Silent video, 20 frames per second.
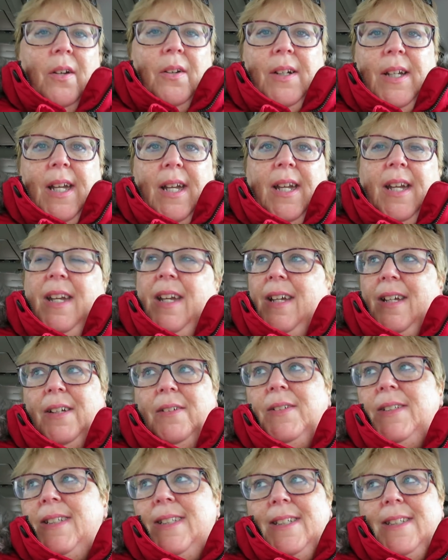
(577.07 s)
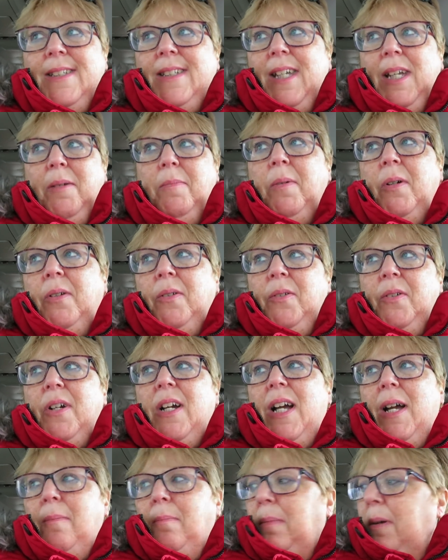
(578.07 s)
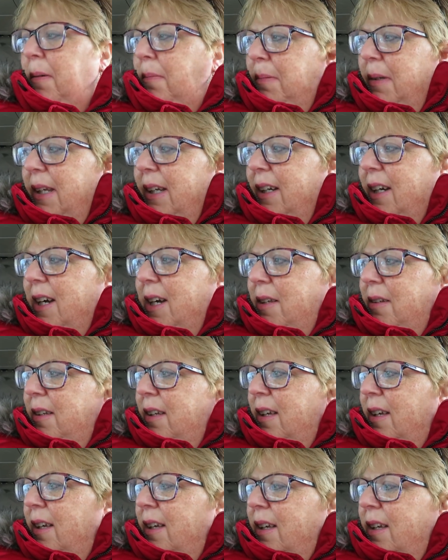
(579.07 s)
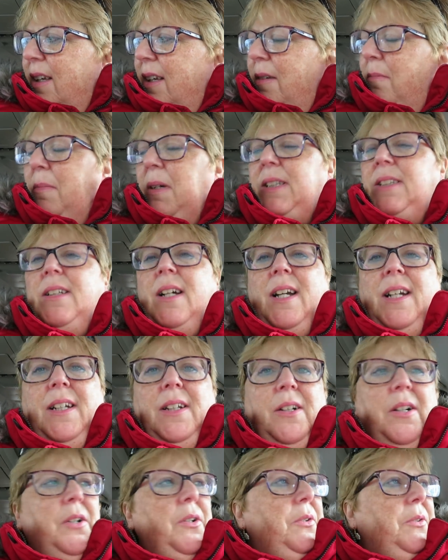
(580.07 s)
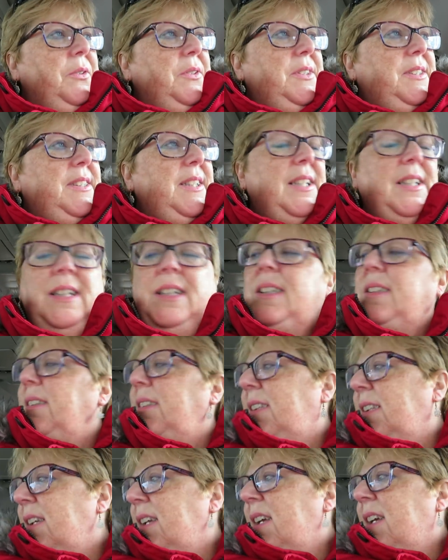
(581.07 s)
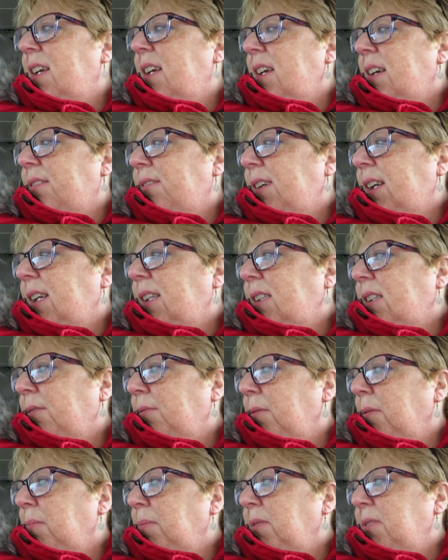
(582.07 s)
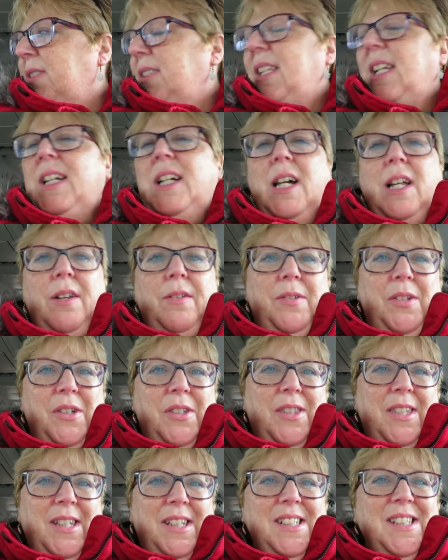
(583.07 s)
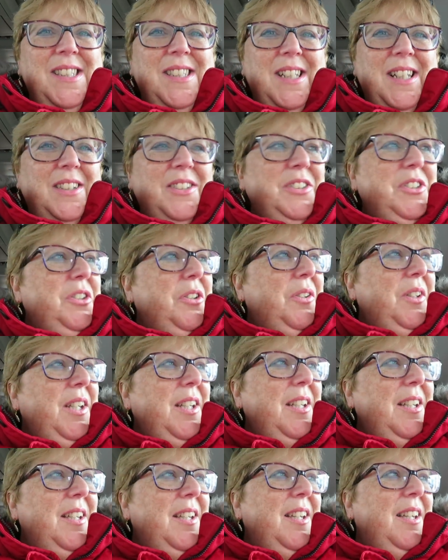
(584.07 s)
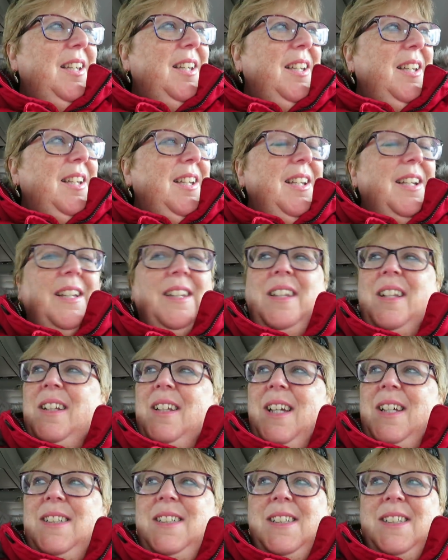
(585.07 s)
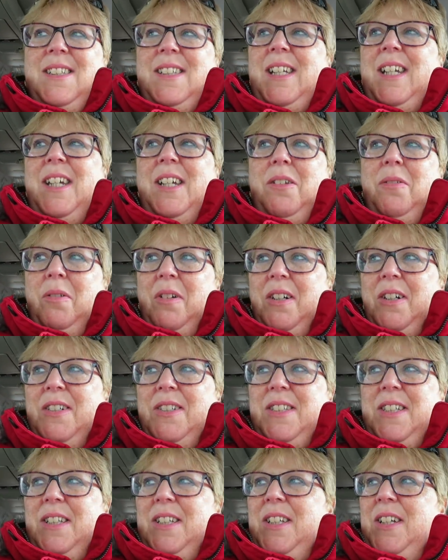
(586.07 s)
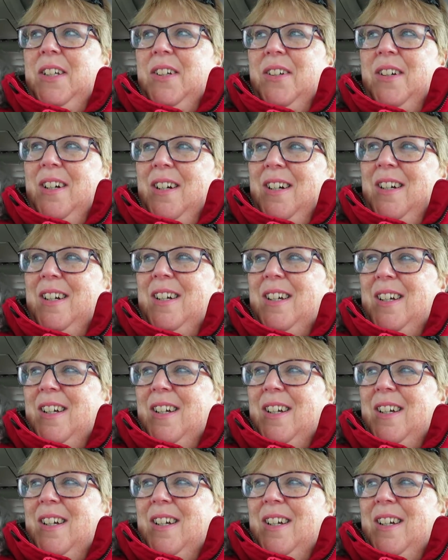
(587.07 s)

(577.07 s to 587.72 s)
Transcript: Okay, it was the same old crap, but I got my Diet Cokes and Fanta for Bruce. I got a few things that I'll show you. The nicest kid works in here.